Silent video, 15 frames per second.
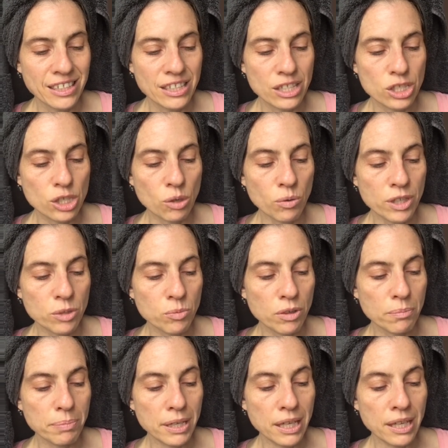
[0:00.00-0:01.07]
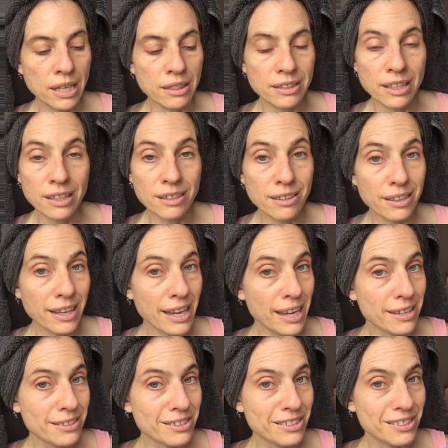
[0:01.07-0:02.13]
So it will be at the end of the
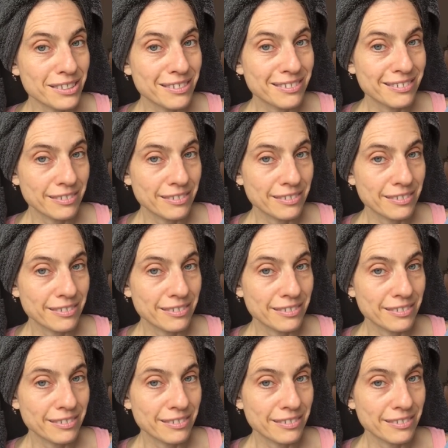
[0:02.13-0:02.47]
age,